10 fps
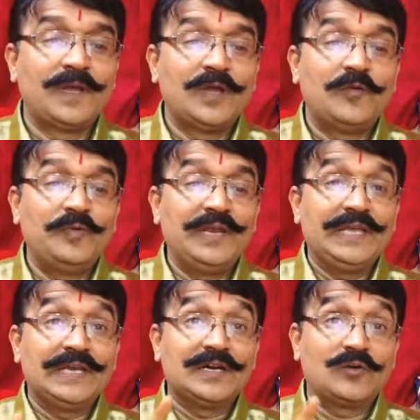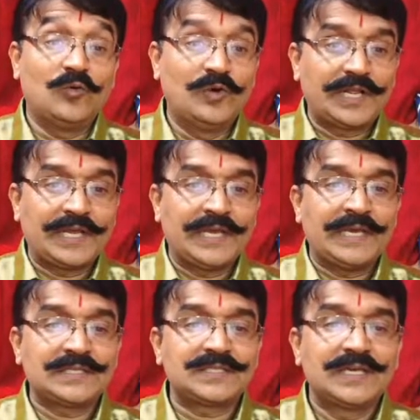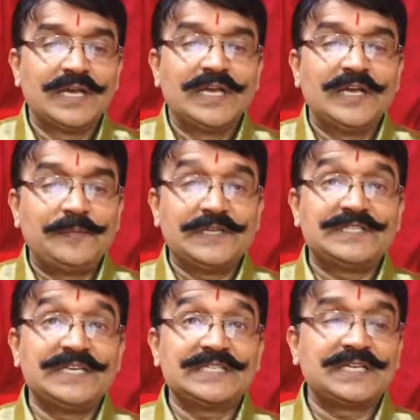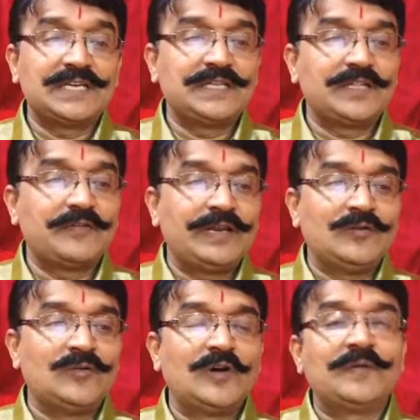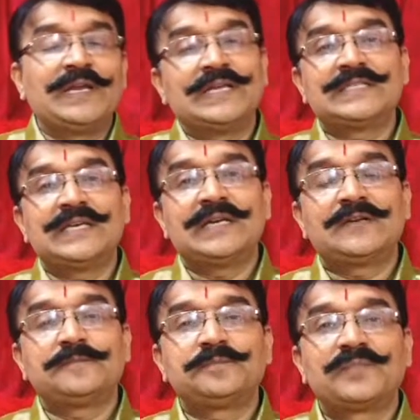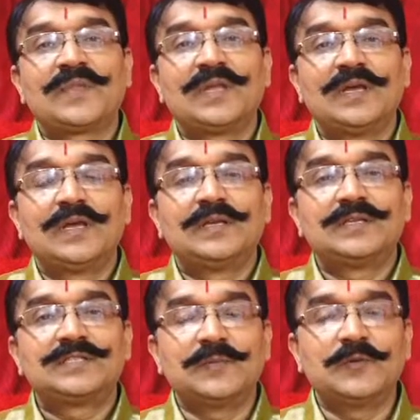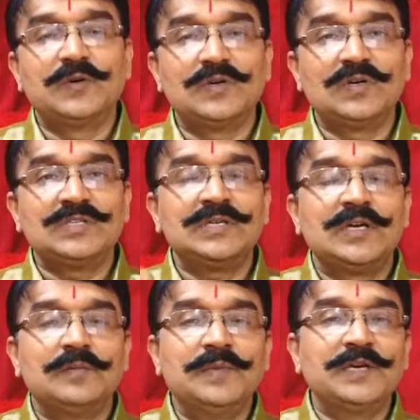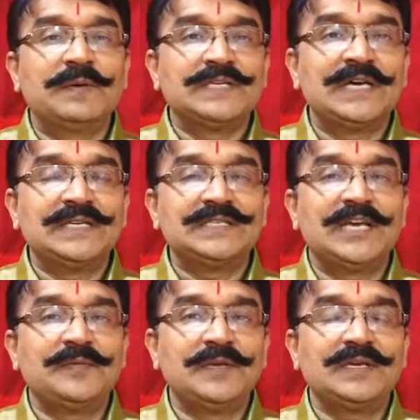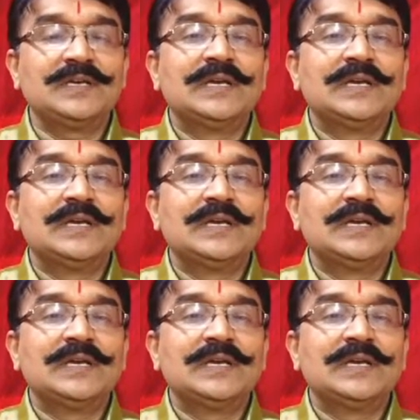winning a court case, appreciation in the value of an asset. Suppose Big Bazaar is having